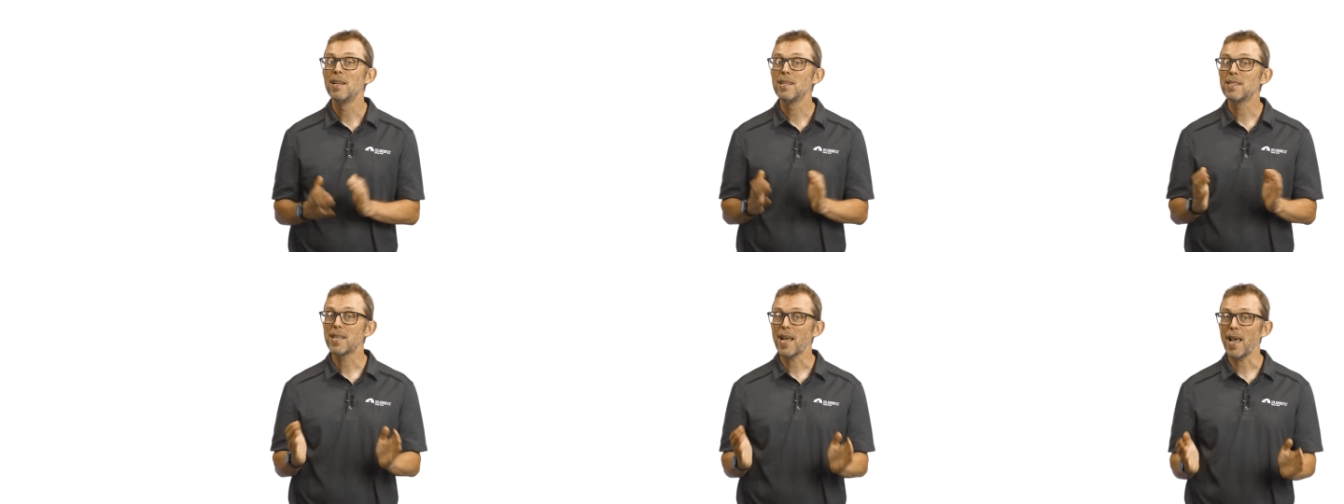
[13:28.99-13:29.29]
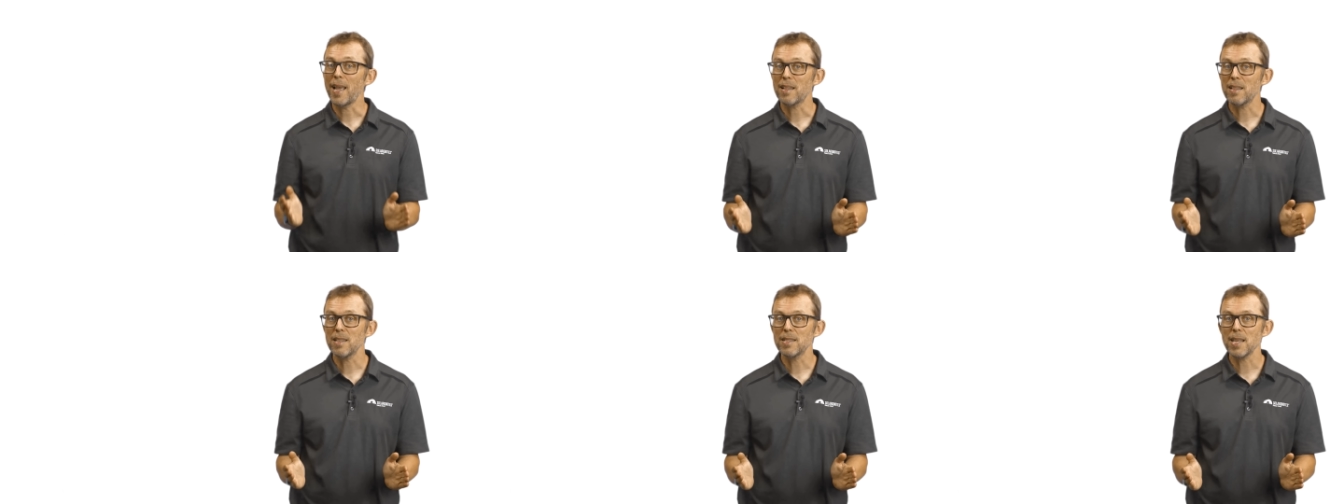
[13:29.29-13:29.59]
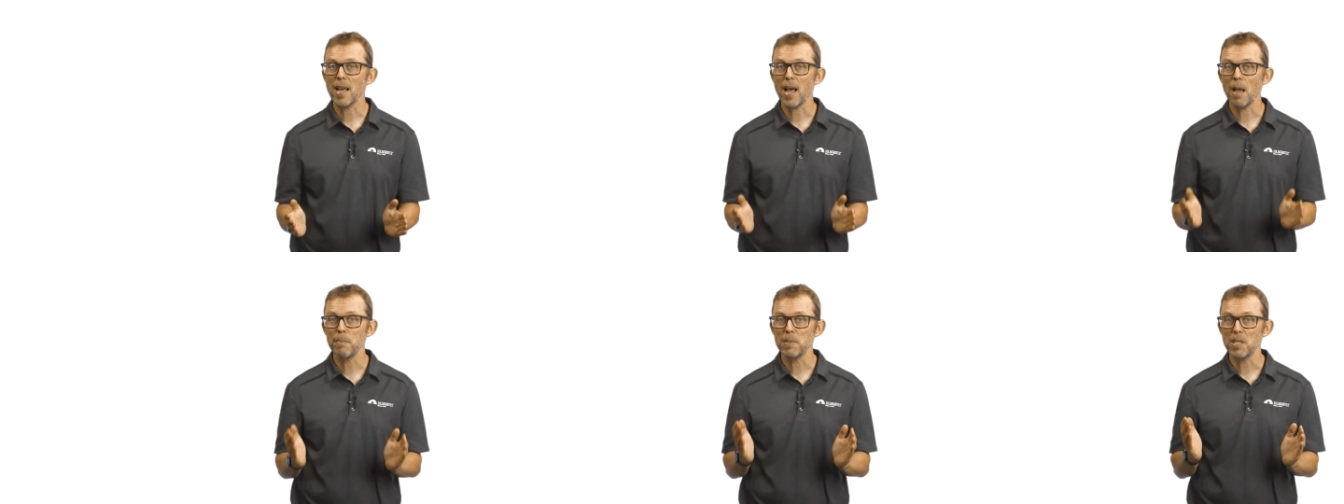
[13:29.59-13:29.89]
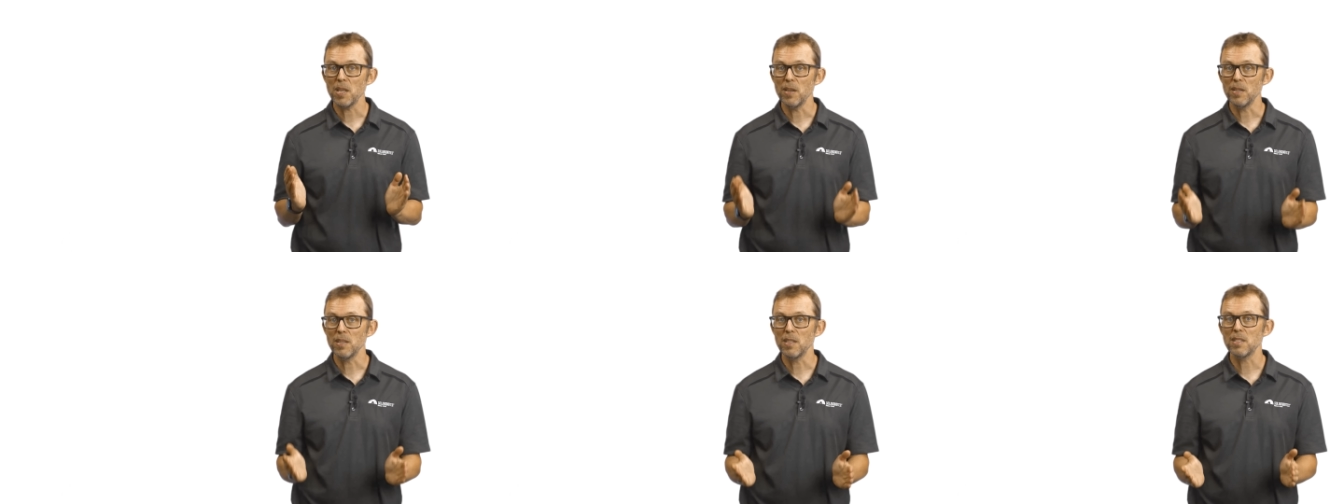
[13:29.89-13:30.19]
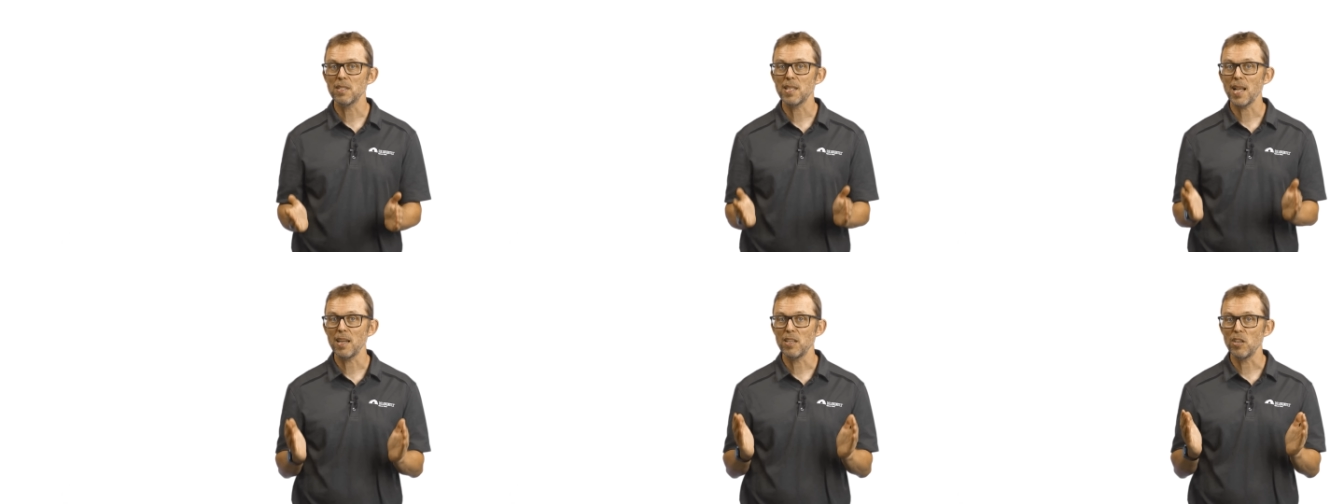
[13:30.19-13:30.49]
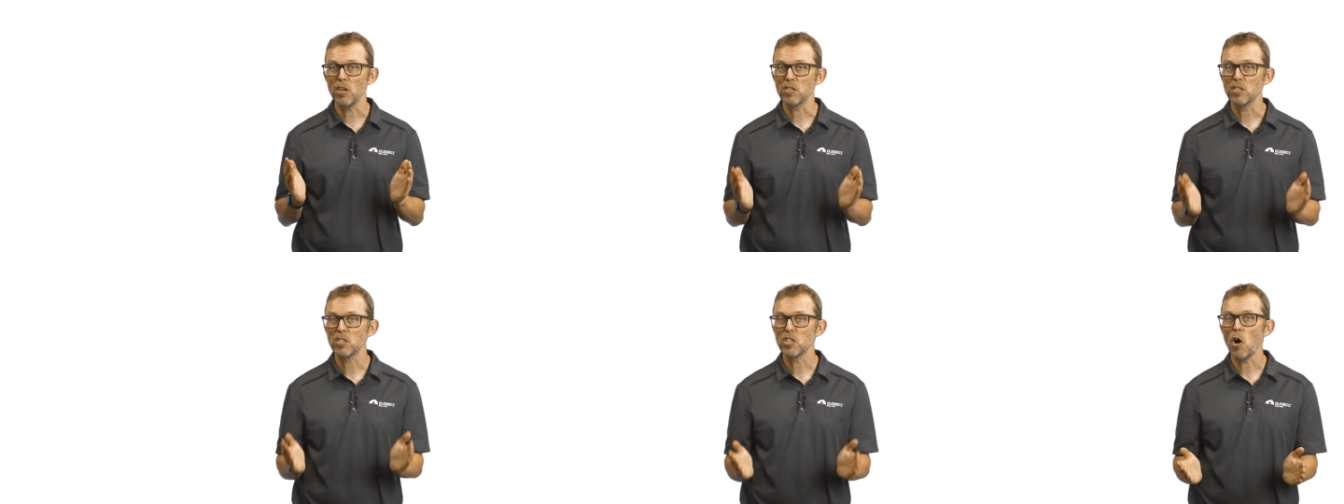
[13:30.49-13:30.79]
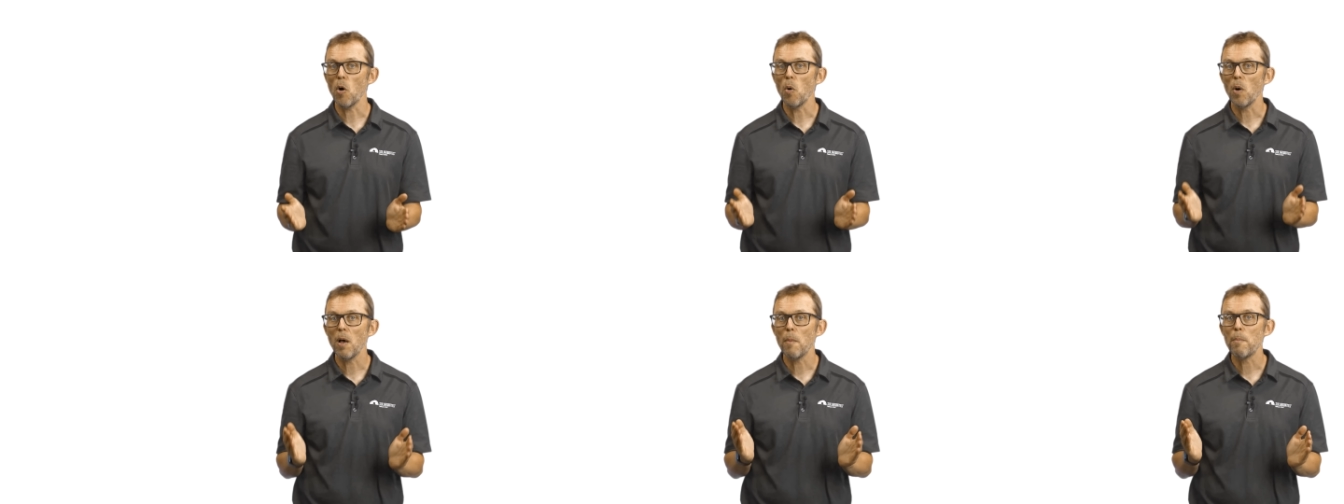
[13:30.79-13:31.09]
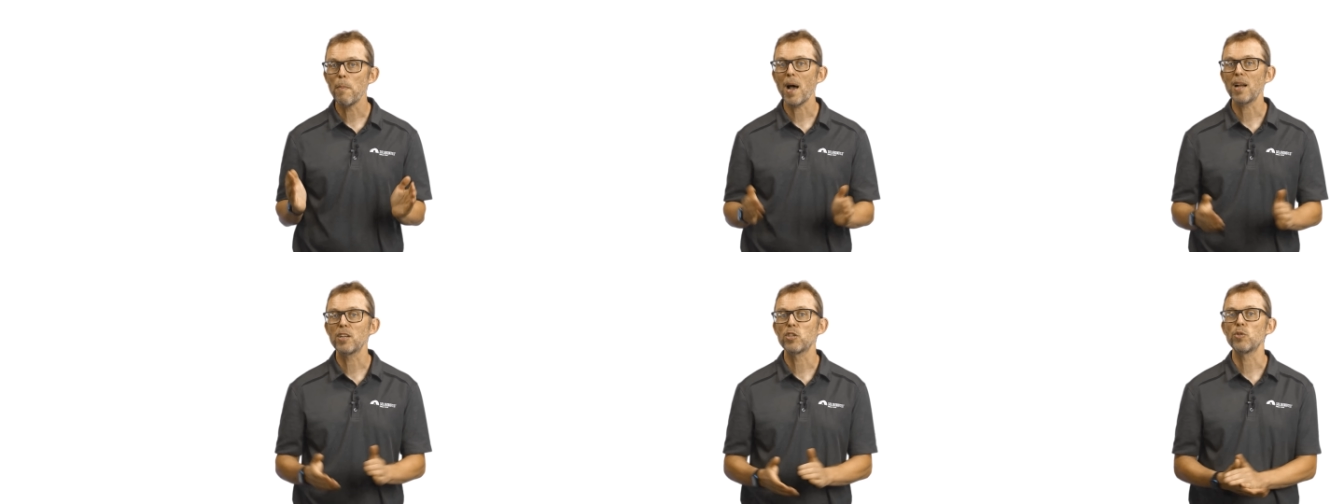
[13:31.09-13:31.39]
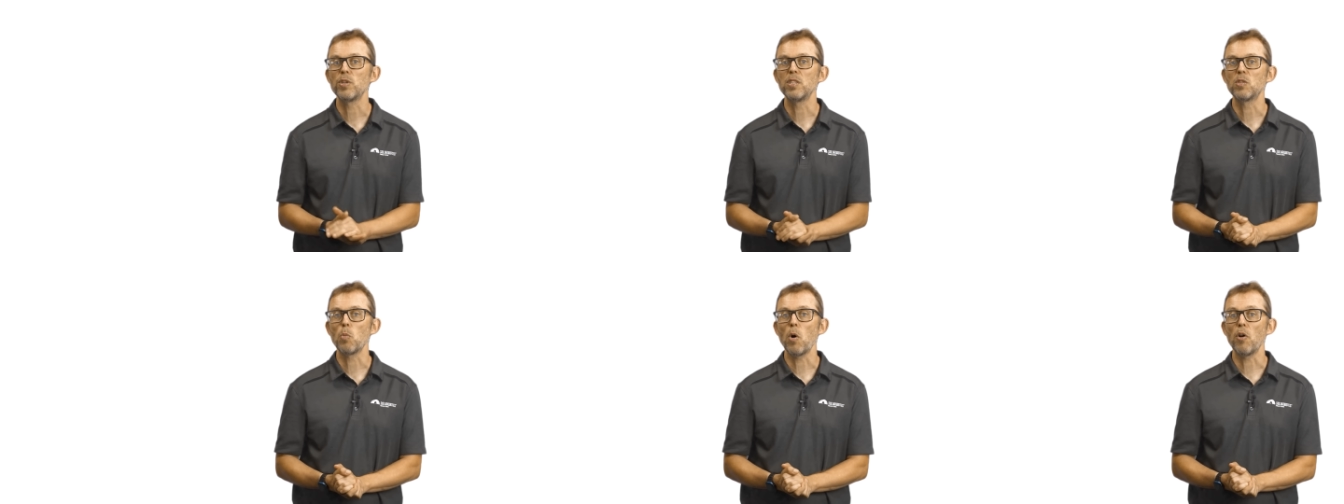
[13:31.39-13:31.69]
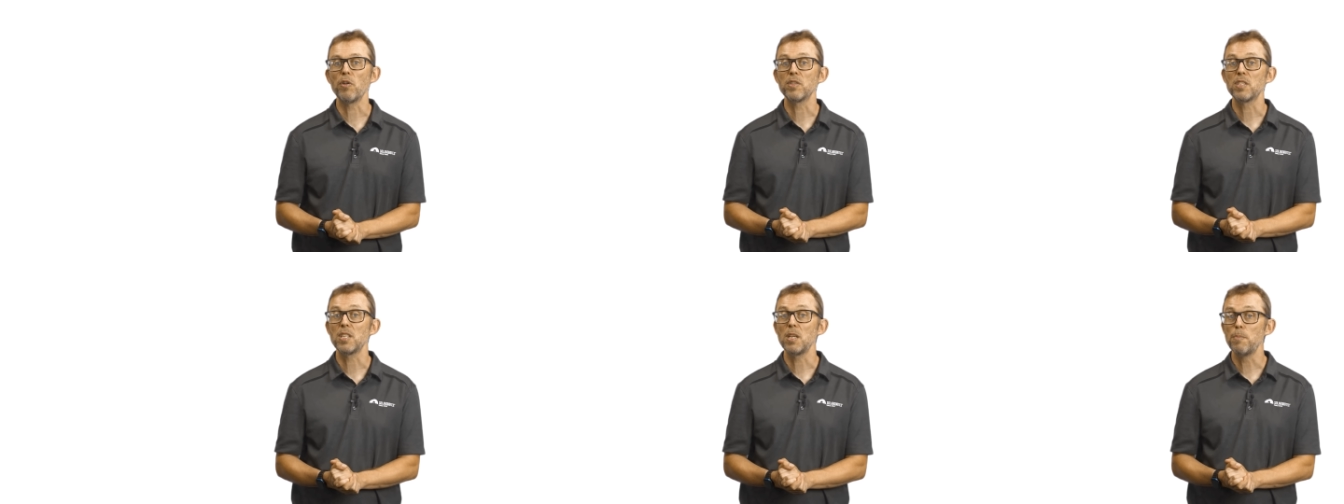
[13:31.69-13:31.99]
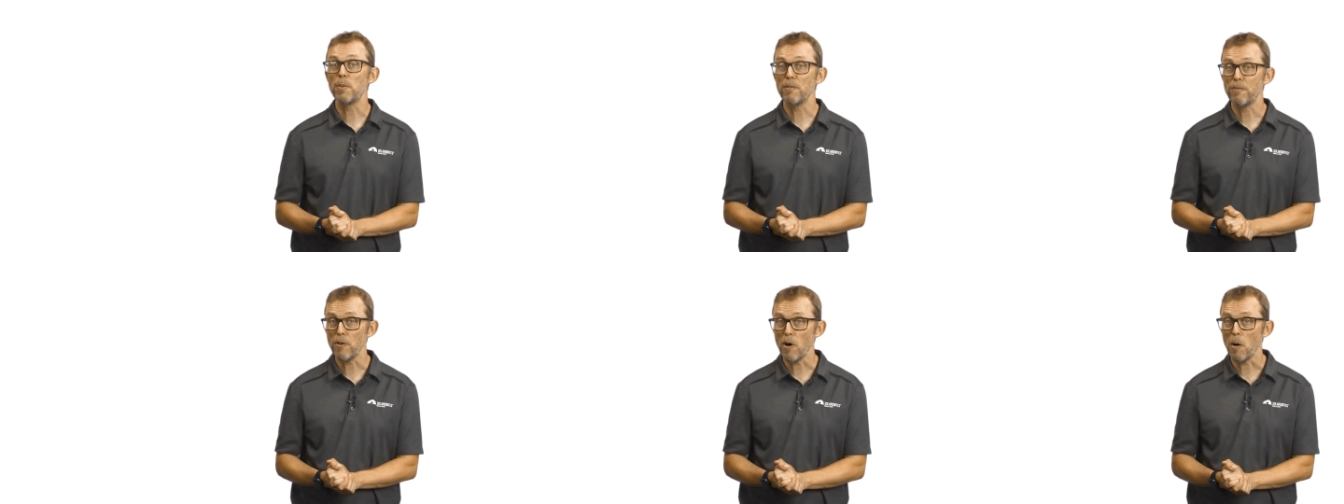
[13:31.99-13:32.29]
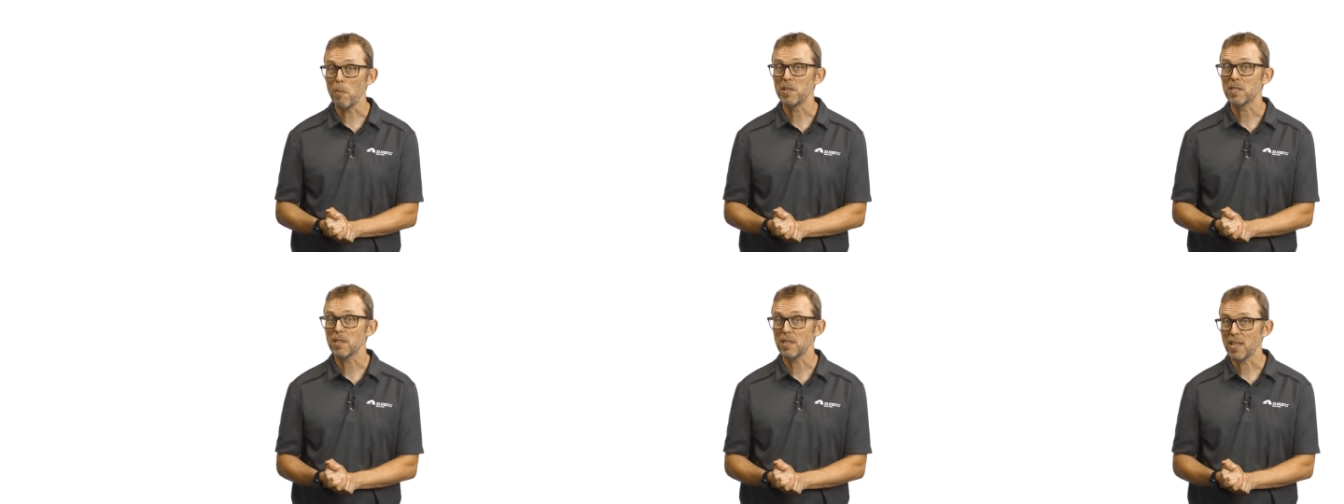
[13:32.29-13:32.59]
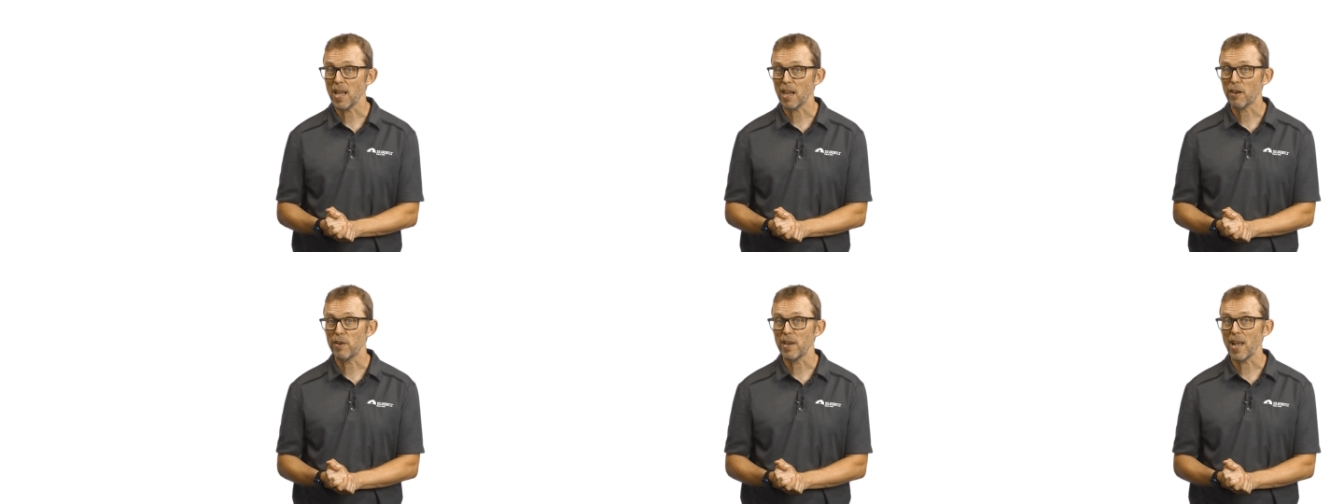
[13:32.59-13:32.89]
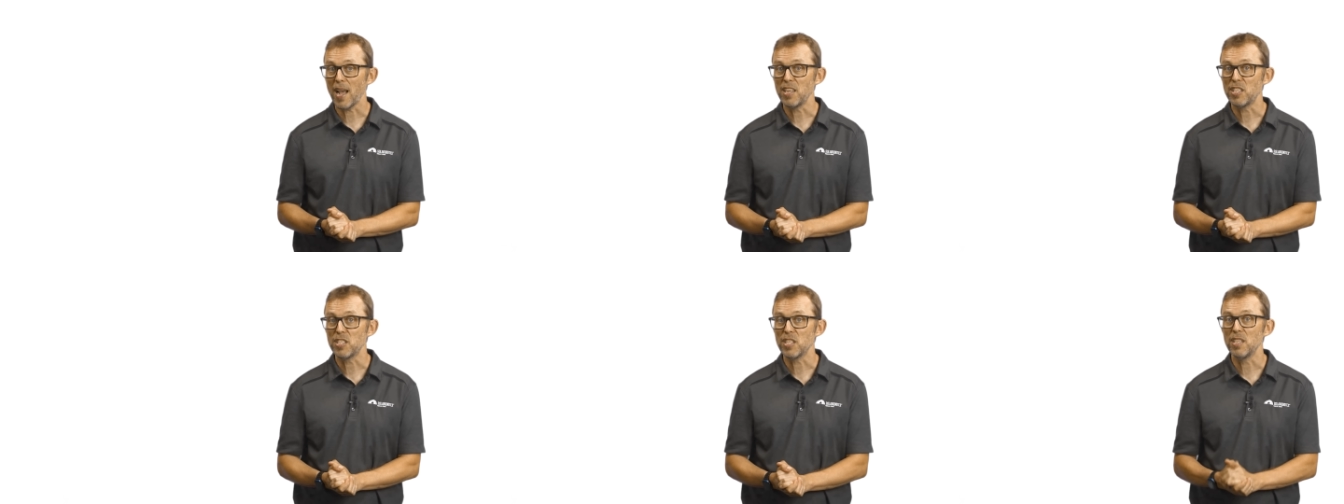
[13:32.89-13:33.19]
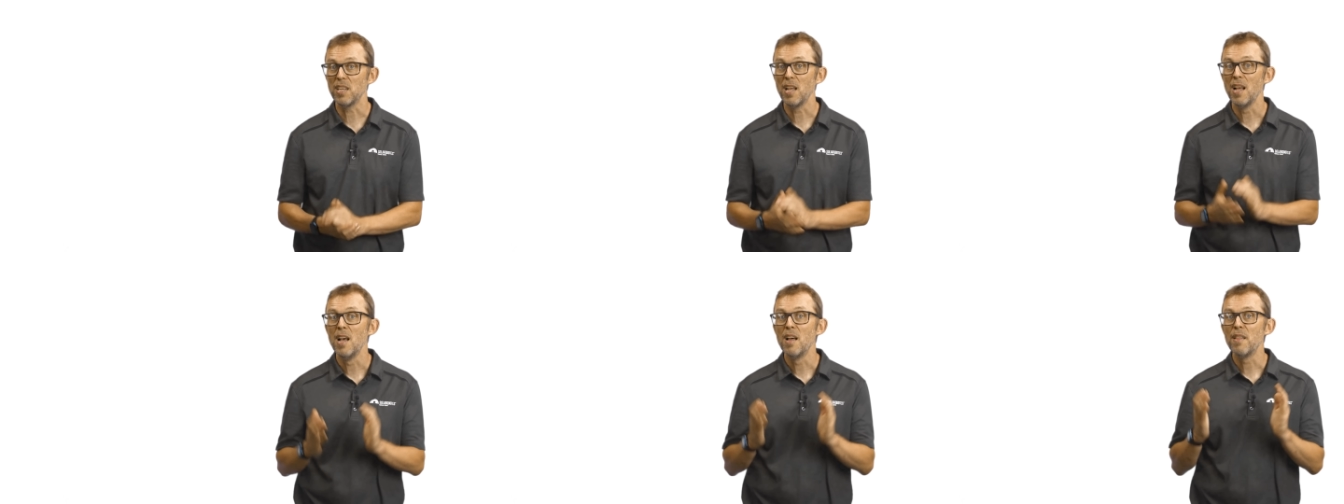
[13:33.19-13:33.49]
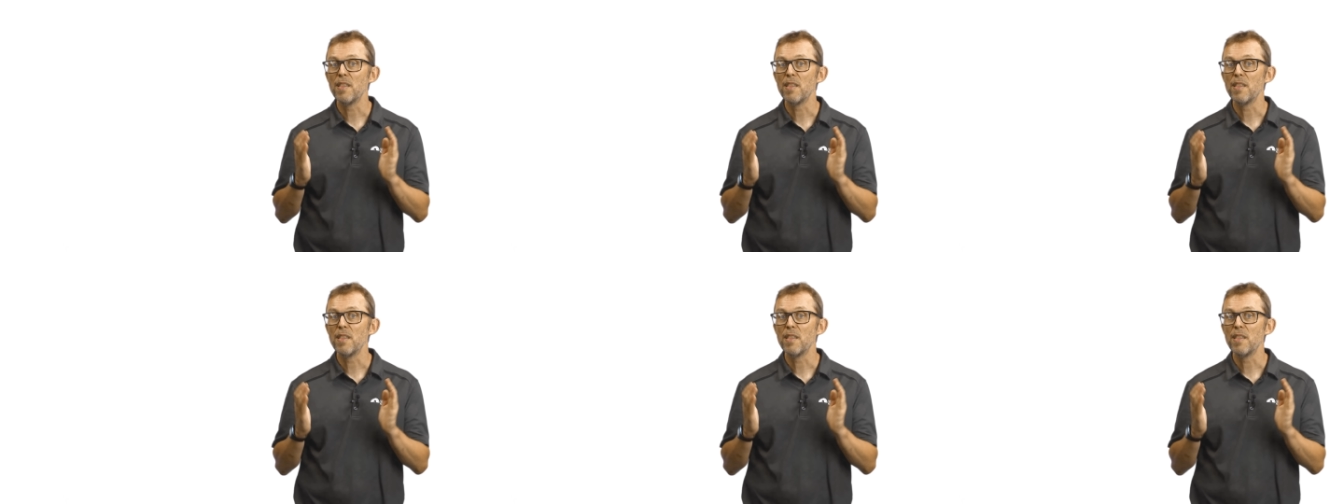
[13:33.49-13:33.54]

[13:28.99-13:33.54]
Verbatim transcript: Take the time to understand your solar battery's warranty performance and degradation,